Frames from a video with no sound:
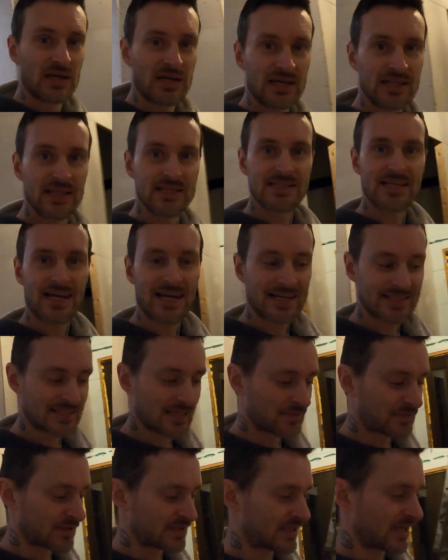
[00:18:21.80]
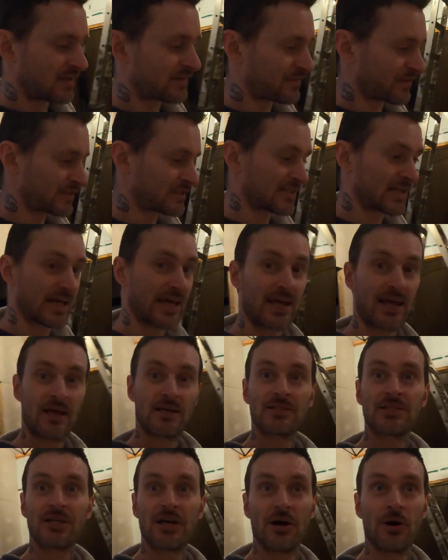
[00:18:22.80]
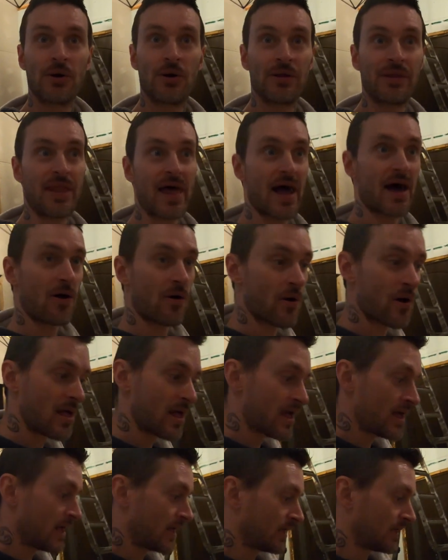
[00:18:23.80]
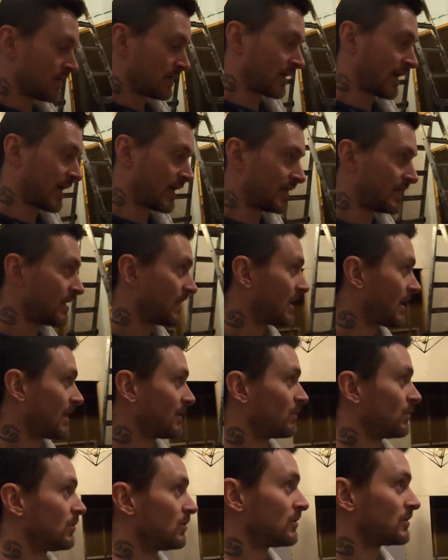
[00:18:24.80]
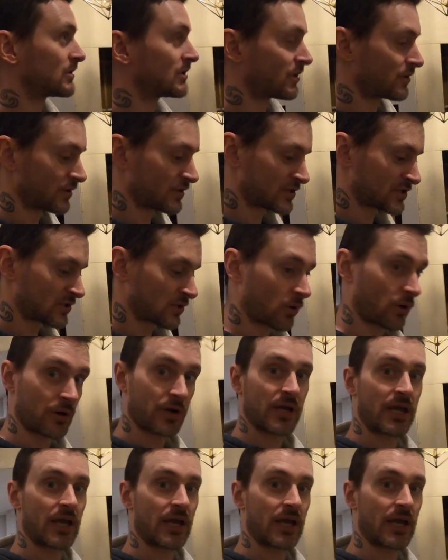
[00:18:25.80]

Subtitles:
at least I got something done for today. So now, again, I will go to the store